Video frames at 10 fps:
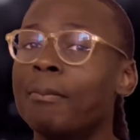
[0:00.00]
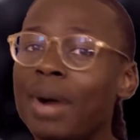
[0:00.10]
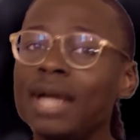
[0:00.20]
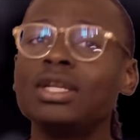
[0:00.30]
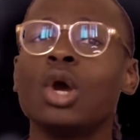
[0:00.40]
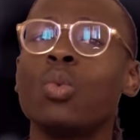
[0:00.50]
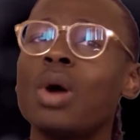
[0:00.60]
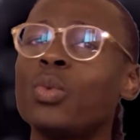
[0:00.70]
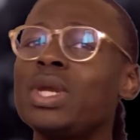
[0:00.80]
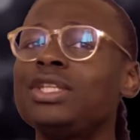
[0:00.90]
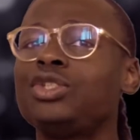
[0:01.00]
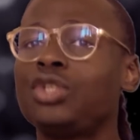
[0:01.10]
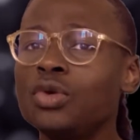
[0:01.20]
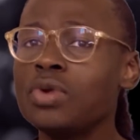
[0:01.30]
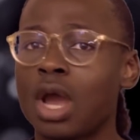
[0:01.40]
but what we
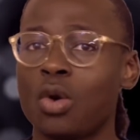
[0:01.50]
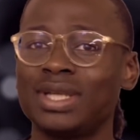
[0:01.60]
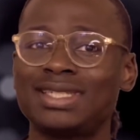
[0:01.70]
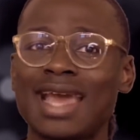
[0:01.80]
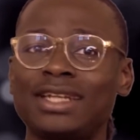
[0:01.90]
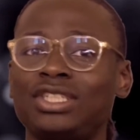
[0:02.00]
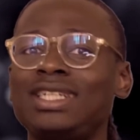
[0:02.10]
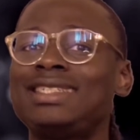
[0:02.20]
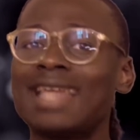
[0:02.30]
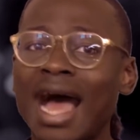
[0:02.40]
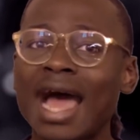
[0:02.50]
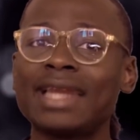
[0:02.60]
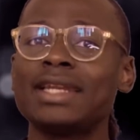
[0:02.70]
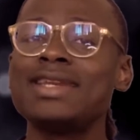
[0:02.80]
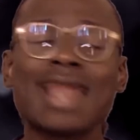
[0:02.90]
do know is that she
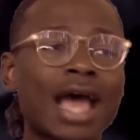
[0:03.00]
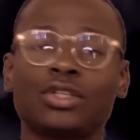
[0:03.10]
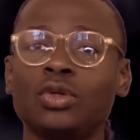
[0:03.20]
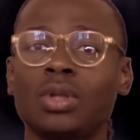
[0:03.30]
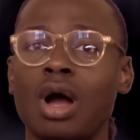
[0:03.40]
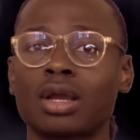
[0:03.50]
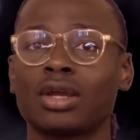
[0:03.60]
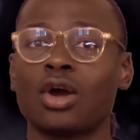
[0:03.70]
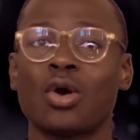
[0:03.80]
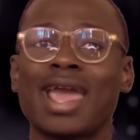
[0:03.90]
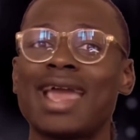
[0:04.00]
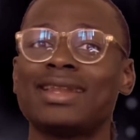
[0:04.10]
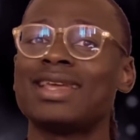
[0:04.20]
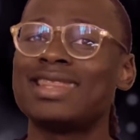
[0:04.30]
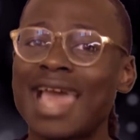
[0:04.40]
died not too long ago
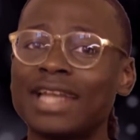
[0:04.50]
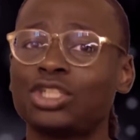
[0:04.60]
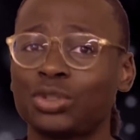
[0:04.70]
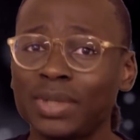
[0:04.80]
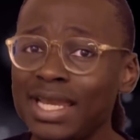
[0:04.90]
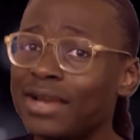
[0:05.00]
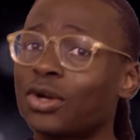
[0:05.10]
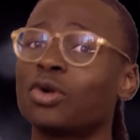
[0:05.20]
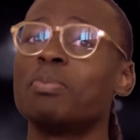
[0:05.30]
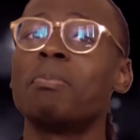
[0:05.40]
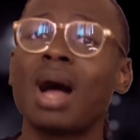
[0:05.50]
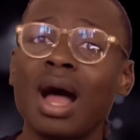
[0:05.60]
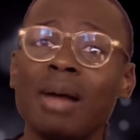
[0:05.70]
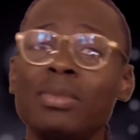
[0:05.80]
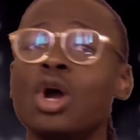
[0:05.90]
and that Tree and her
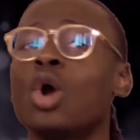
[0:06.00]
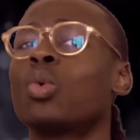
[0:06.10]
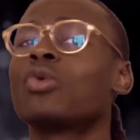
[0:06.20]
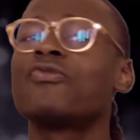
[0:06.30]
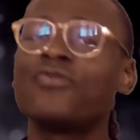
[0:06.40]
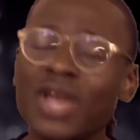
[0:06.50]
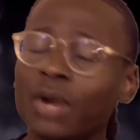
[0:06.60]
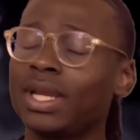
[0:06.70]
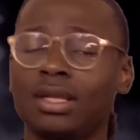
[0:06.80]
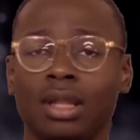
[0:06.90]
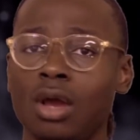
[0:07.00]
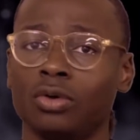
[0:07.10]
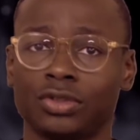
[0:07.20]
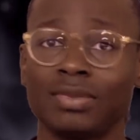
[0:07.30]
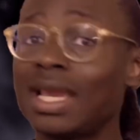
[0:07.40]
mom were very
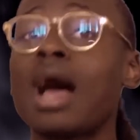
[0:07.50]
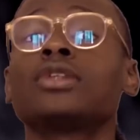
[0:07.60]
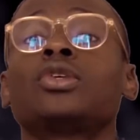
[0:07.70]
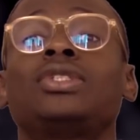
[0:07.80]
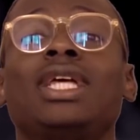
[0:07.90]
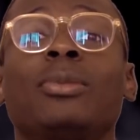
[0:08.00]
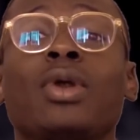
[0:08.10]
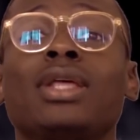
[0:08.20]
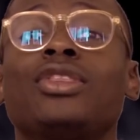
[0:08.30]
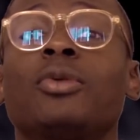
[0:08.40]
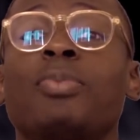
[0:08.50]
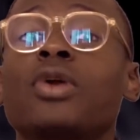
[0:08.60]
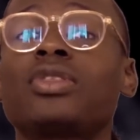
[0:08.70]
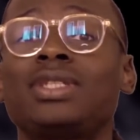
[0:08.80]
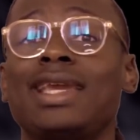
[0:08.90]
close. They also celebrated their
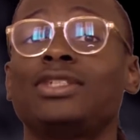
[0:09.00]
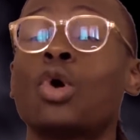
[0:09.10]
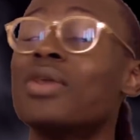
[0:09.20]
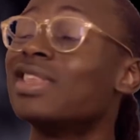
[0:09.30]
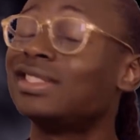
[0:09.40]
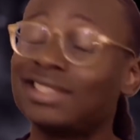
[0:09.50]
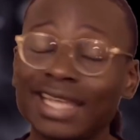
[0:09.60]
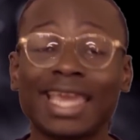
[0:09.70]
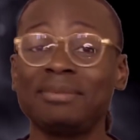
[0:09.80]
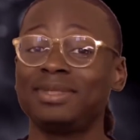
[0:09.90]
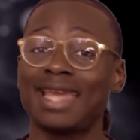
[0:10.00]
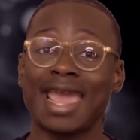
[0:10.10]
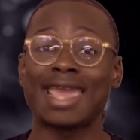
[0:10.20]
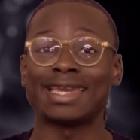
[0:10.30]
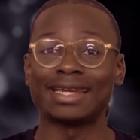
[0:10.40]
birthdays on the same
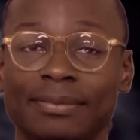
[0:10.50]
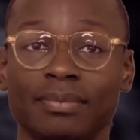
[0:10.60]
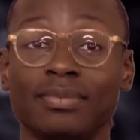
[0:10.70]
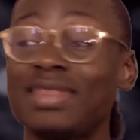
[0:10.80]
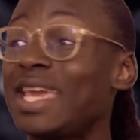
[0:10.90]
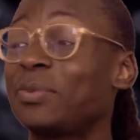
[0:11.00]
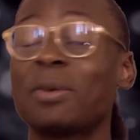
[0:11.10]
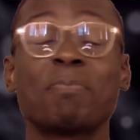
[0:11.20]
day. They were